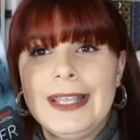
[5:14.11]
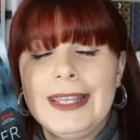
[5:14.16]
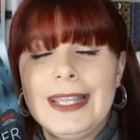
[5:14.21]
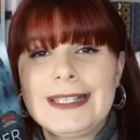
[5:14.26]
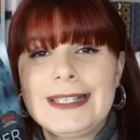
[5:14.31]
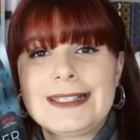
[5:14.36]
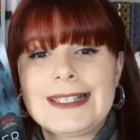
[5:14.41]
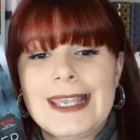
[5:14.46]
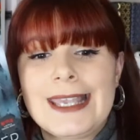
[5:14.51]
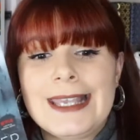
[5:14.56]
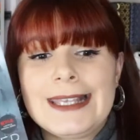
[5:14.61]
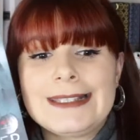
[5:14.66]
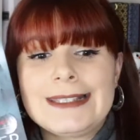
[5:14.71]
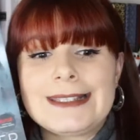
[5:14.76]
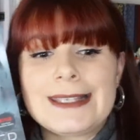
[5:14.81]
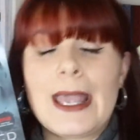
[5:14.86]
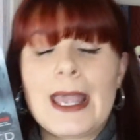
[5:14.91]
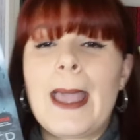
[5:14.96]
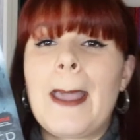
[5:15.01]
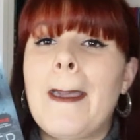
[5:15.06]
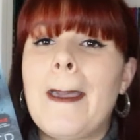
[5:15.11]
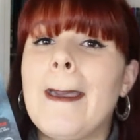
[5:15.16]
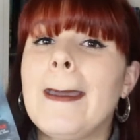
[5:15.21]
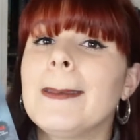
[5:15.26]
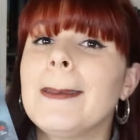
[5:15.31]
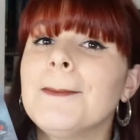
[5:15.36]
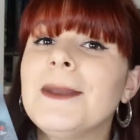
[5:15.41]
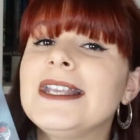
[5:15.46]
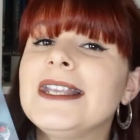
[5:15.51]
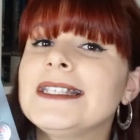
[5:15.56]
This is
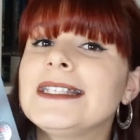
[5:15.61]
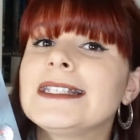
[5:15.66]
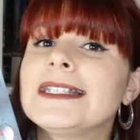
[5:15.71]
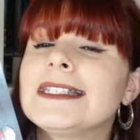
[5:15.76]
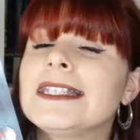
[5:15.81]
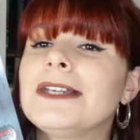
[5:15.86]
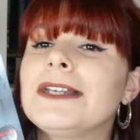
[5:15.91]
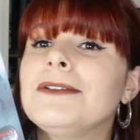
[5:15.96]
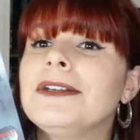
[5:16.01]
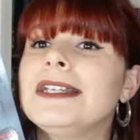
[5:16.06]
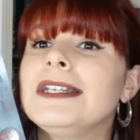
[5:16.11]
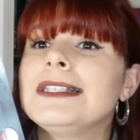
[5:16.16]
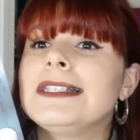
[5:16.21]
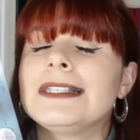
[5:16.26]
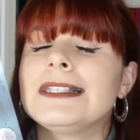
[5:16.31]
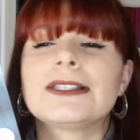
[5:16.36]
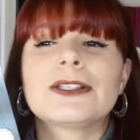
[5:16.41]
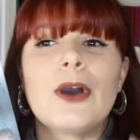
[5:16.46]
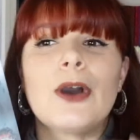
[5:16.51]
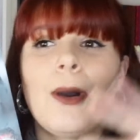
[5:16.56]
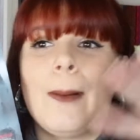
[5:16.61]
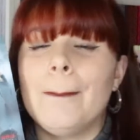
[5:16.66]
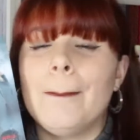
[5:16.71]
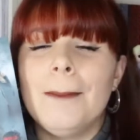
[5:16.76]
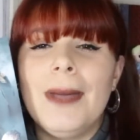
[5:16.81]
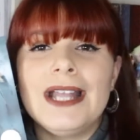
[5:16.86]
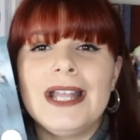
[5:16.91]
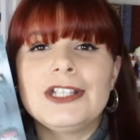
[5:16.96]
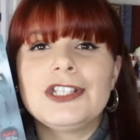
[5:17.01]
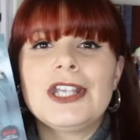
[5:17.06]
an amazing series. It's got
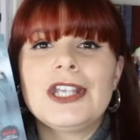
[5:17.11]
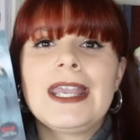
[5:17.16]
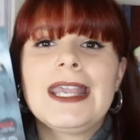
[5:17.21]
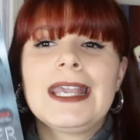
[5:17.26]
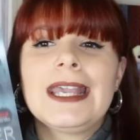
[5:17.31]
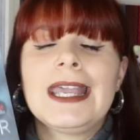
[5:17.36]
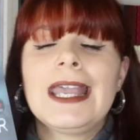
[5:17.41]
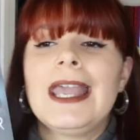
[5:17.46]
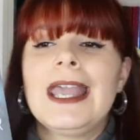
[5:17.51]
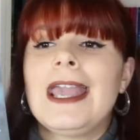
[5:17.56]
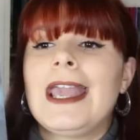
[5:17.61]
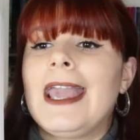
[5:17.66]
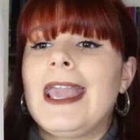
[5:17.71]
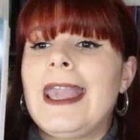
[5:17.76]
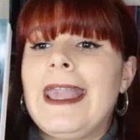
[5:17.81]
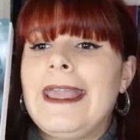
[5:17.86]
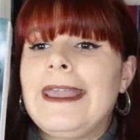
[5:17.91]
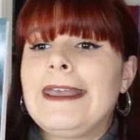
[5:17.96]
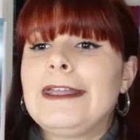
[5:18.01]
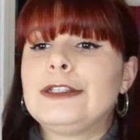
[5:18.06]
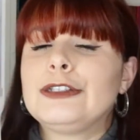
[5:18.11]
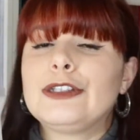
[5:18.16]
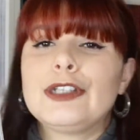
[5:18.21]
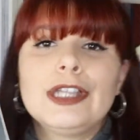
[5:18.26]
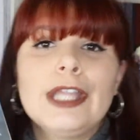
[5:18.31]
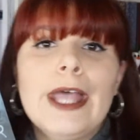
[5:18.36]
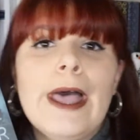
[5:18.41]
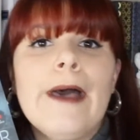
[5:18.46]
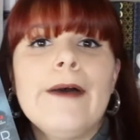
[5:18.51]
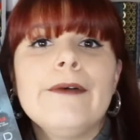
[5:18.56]
magic and
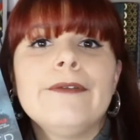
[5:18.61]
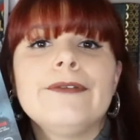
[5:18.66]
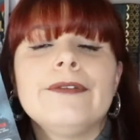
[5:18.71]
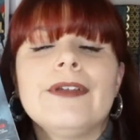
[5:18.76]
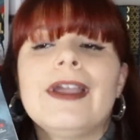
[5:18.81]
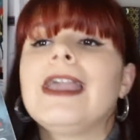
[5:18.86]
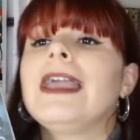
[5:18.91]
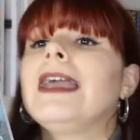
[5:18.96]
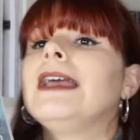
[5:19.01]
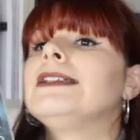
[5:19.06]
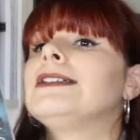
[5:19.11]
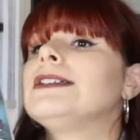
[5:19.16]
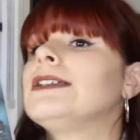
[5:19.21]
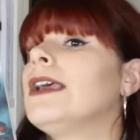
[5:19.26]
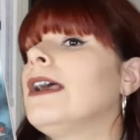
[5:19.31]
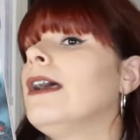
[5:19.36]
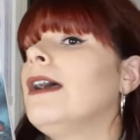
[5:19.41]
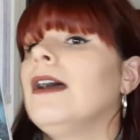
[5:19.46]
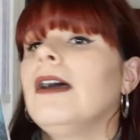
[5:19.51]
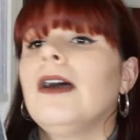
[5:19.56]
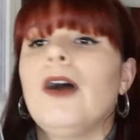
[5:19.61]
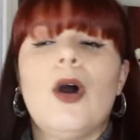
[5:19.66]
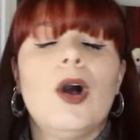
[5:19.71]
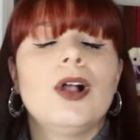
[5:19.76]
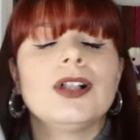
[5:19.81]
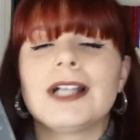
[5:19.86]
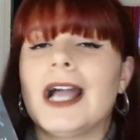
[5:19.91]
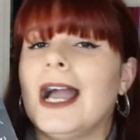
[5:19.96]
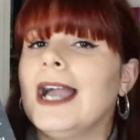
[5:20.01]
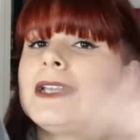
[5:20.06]
love and
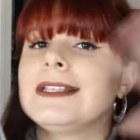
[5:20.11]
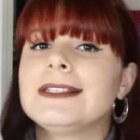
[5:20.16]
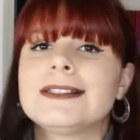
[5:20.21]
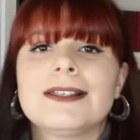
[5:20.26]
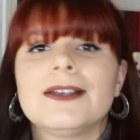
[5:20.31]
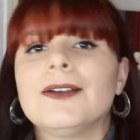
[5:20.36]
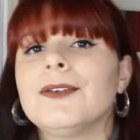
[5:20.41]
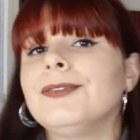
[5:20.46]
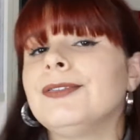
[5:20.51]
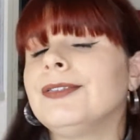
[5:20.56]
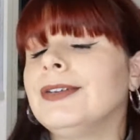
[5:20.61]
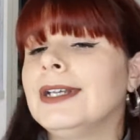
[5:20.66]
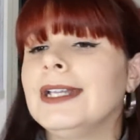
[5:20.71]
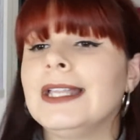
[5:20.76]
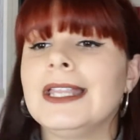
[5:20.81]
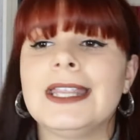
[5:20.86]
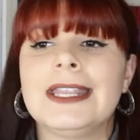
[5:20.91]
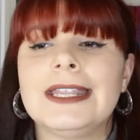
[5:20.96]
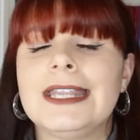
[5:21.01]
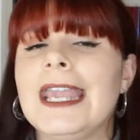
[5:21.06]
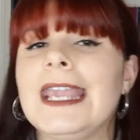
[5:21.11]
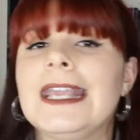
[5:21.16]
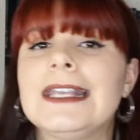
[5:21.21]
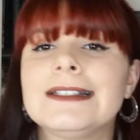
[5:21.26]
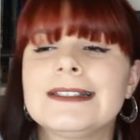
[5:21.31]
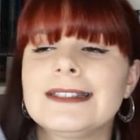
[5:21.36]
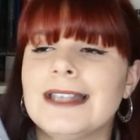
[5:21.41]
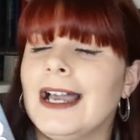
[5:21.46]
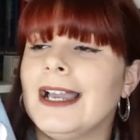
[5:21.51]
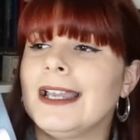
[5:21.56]
all kinds of
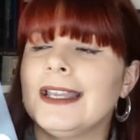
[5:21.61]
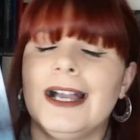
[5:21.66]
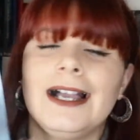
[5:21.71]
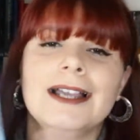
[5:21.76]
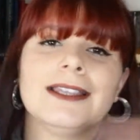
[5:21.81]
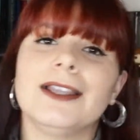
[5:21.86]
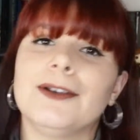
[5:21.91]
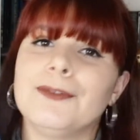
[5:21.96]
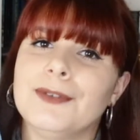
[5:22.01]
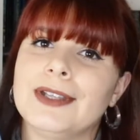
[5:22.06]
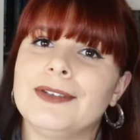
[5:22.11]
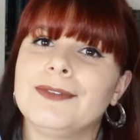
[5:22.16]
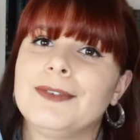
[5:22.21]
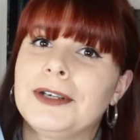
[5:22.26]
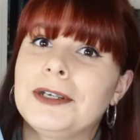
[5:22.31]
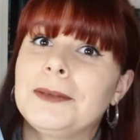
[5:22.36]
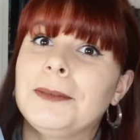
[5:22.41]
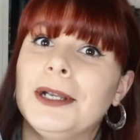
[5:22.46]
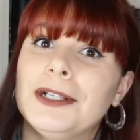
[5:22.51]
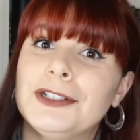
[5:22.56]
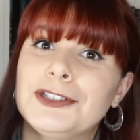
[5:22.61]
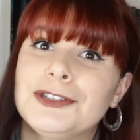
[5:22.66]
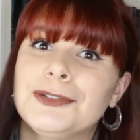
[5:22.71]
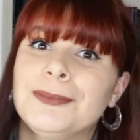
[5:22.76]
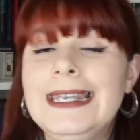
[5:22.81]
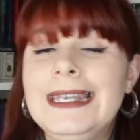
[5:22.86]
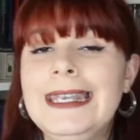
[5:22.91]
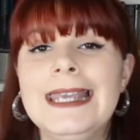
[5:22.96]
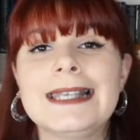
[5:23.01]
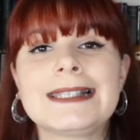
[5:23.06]
things. I love it very much.
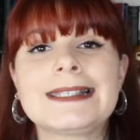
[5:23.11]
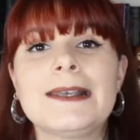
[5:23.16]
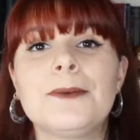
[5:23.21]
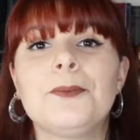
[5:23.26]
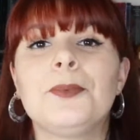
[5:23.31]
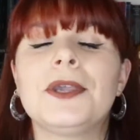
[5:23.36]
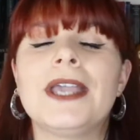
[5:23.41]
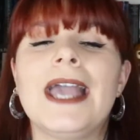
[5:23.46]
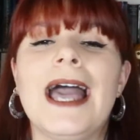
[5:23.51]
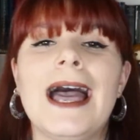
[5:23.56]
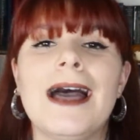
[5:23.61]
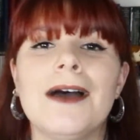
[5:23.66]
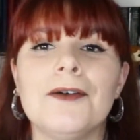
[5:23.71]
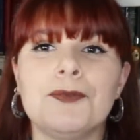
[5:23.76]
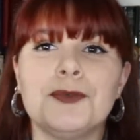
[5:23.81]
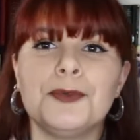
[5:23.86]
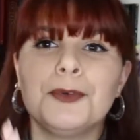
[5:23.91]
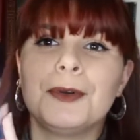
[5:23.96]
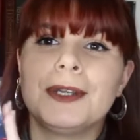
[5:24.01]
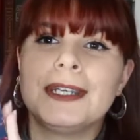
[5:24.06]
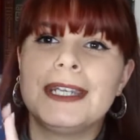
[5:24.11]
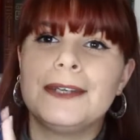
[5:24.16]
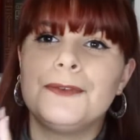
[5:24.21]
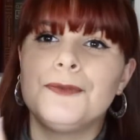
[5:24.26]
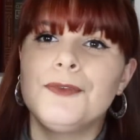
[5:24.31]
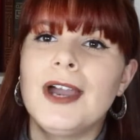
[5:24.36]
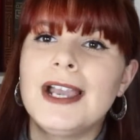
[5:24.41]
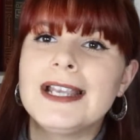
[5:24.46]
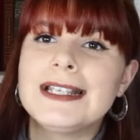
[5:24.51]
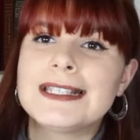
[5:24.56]
Next up we have Ruin
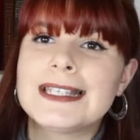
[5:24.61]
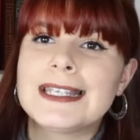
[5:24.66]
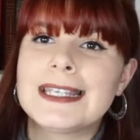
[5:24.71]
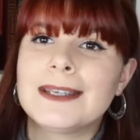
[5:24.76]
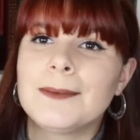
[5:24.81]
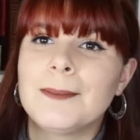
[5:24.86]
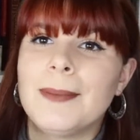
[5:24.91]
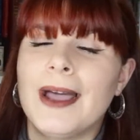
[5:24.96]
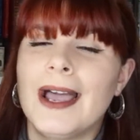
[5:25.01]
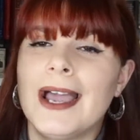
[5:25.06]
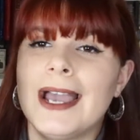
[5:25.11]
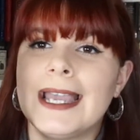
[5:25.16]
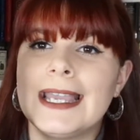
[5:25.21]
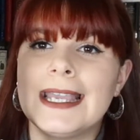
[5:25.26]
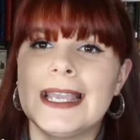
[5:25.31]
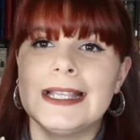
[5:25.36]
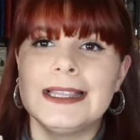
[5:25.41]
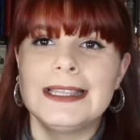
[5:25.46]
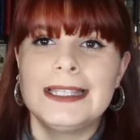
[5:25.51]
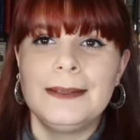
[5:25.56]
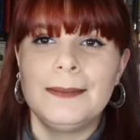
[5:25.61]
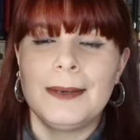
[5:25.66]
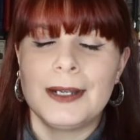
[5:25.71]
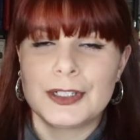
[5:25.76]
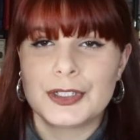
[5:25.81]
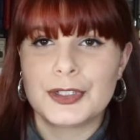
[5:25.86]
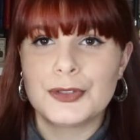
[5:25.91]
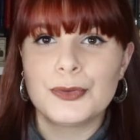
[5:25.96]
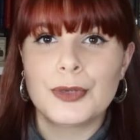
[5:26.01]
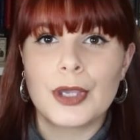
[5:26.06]
and Rising by Leigh
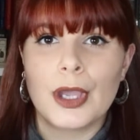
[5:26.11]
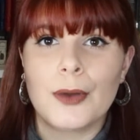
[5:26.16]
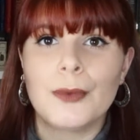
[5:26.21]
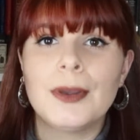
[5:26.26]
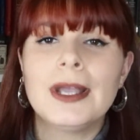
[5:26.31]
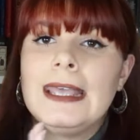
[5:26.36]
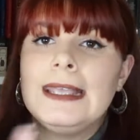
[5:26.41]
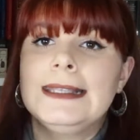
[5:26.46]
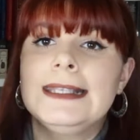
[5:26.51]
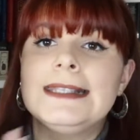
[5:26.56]
Bardugo.